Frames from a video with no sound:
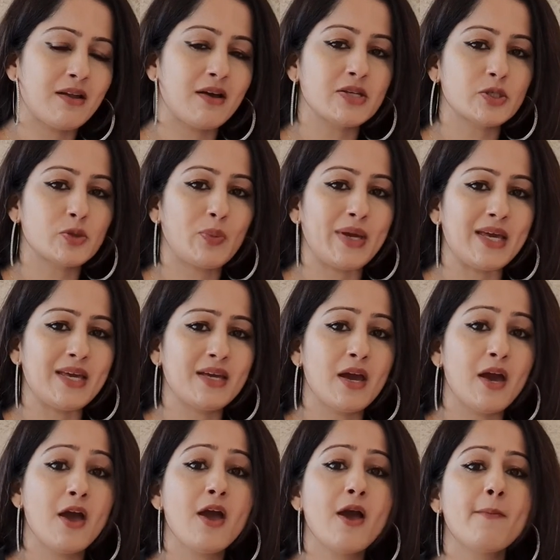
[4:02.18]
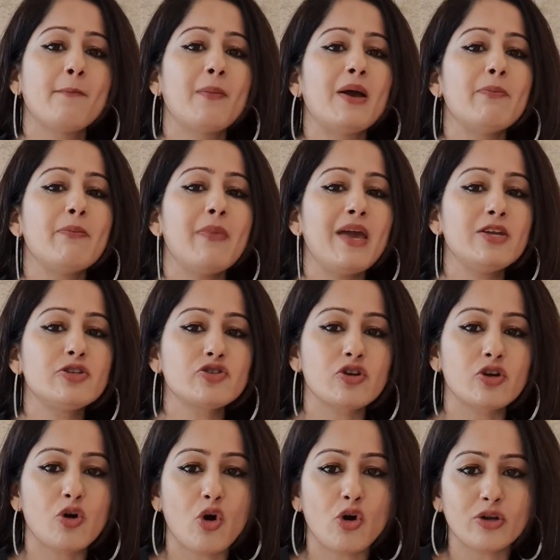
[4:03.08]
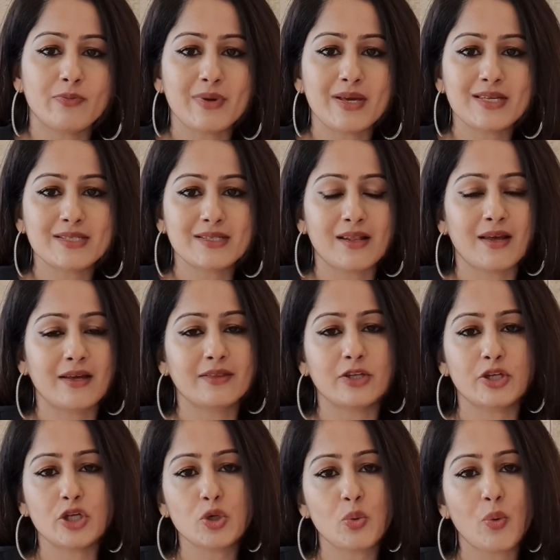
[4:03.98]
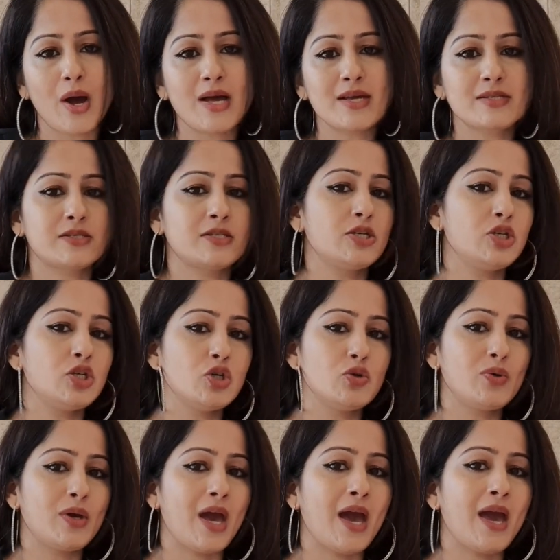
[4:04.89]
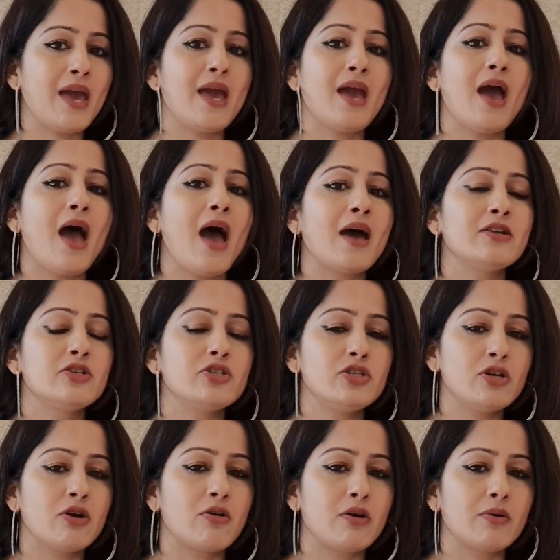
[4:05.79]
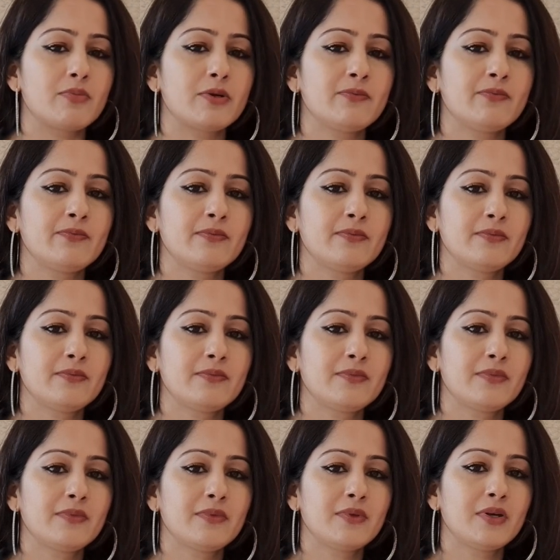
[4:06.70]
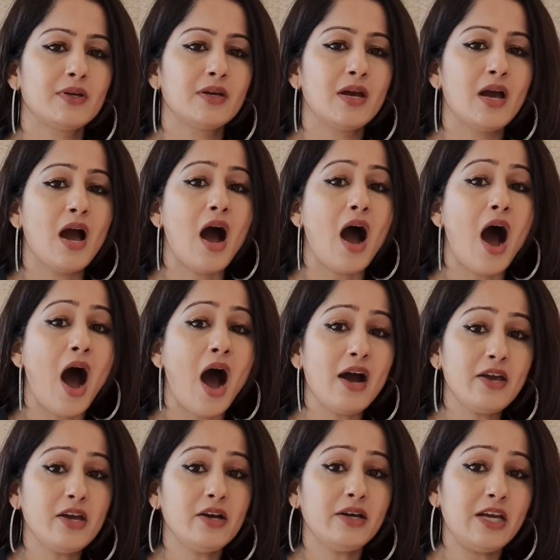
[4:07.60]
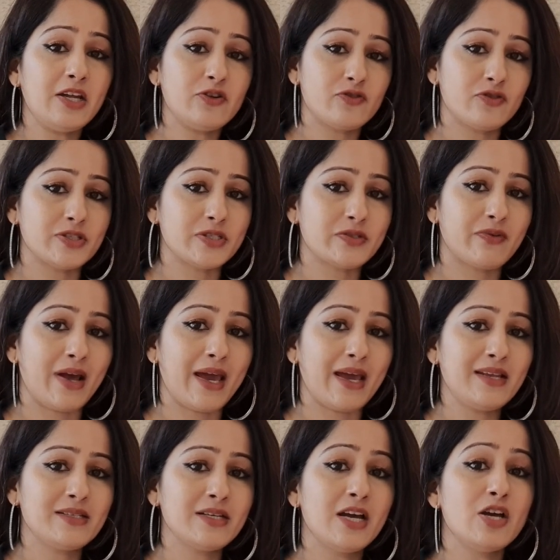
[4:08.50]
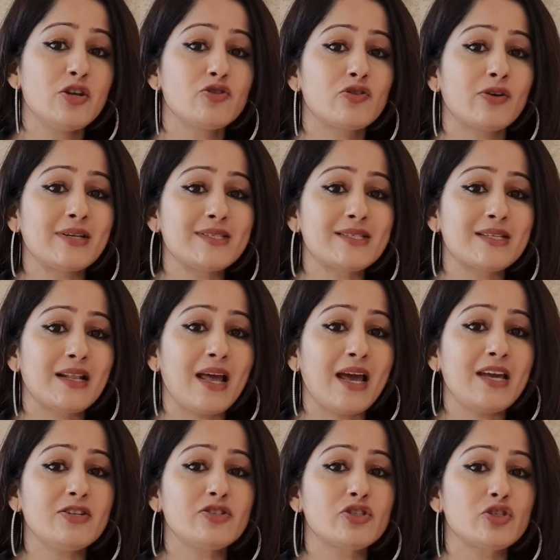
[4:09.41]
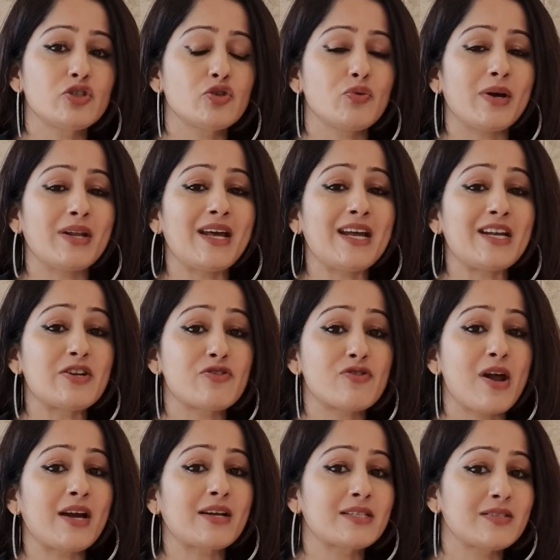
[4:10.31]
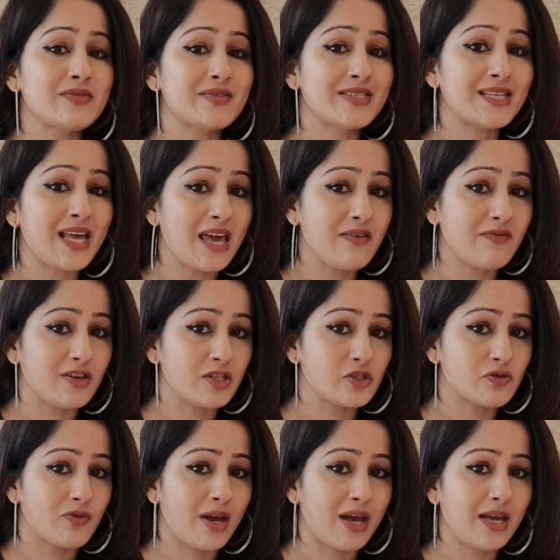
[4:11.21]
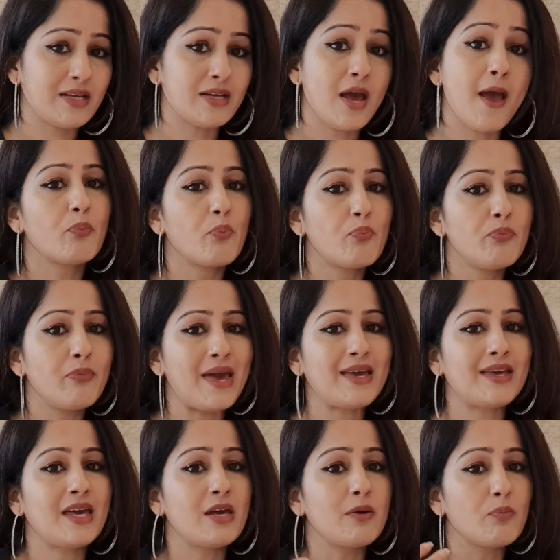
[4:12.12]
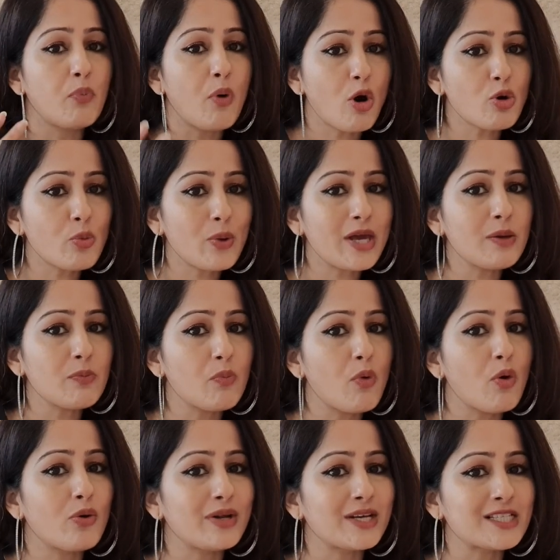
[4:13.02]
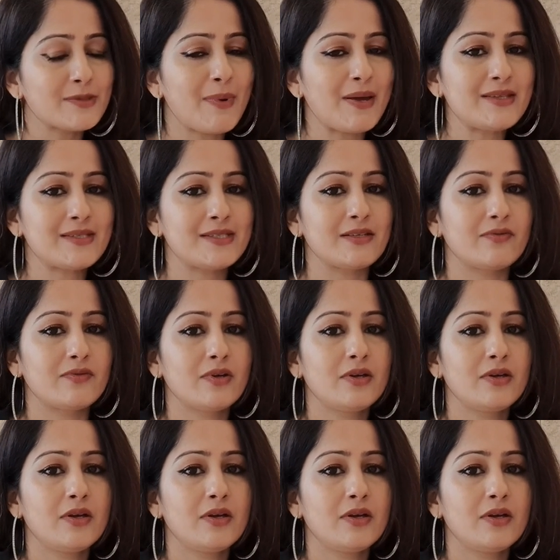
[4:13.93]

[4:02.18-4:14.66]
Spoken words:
last week by major economies like the US, UK, and Europe. Higher interest rate translates to an attractive savings rate, making borrowing more expensive.